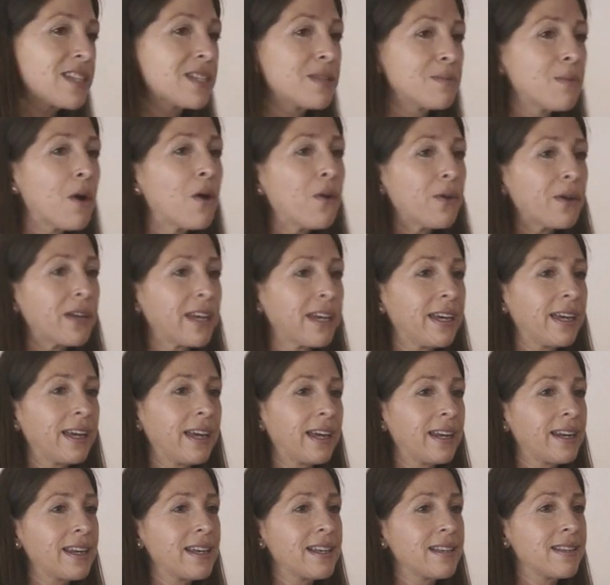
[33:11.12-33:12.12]

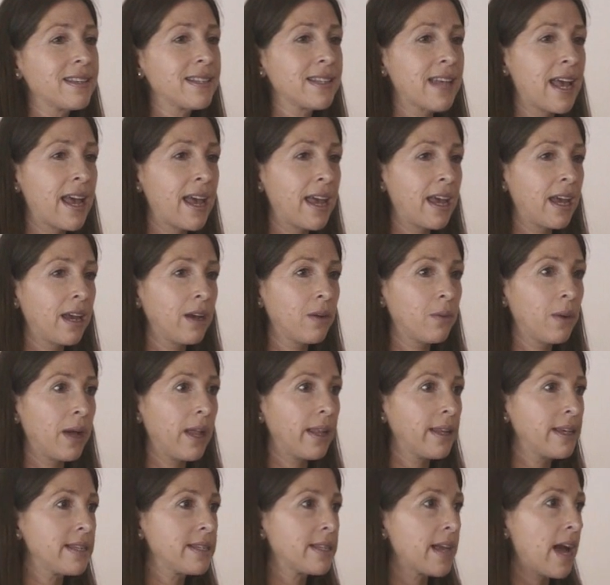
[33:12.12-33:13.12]
smoking and he's saying,
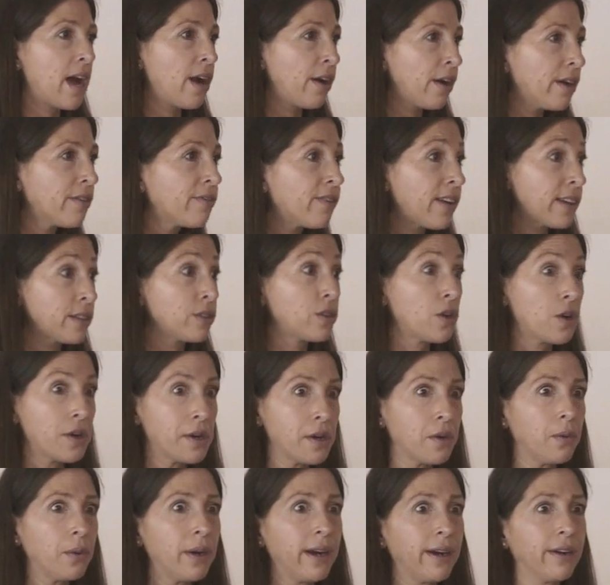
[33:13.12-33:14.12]
well, is Arafat going
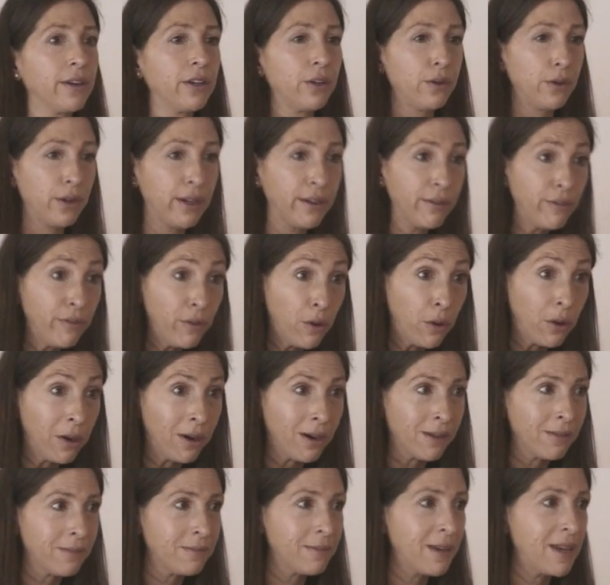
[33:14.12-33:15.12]
to wear a
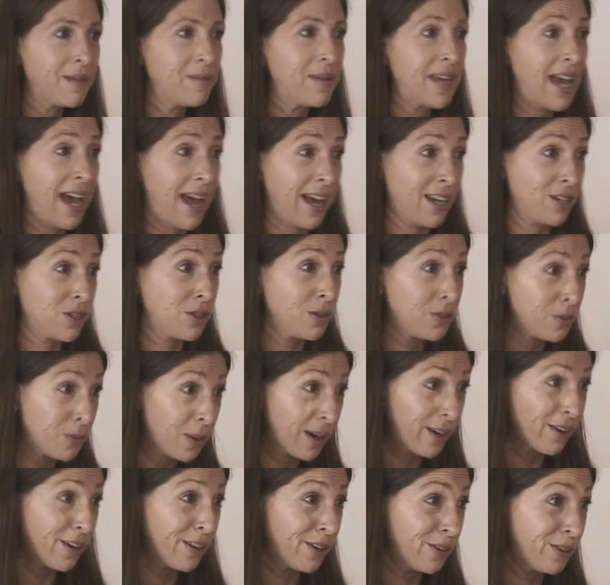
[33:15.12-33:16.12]
uniform? Maybe I should
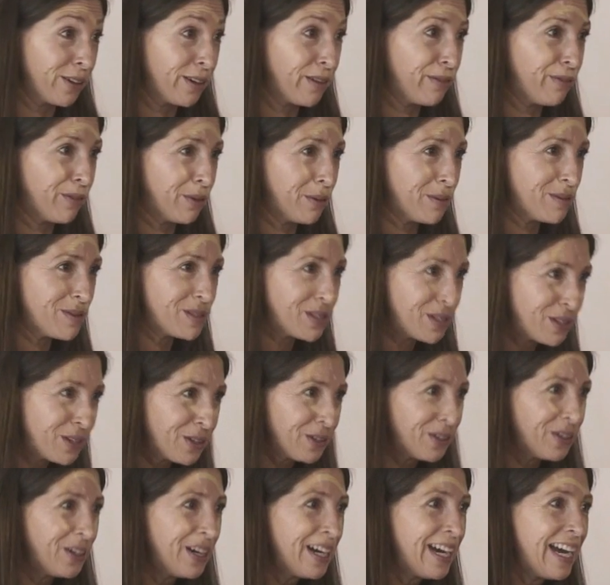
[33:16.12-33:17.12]
wear a uniform
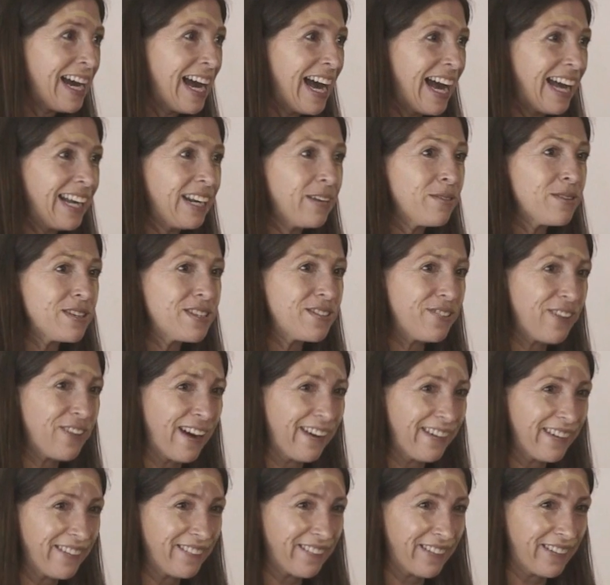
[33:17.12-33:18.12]
too. And he was
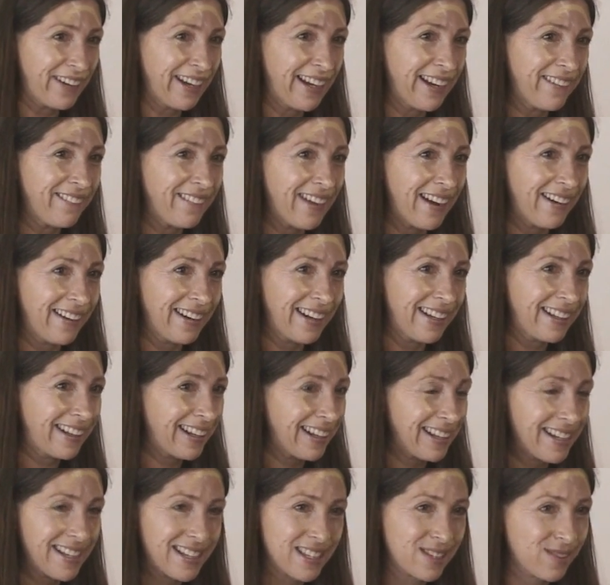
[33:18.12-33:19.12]
very worried about it.
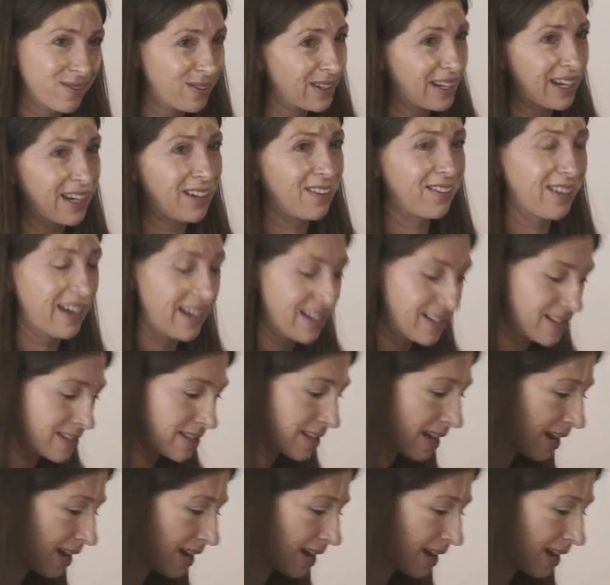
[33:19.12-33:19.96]
And it's really great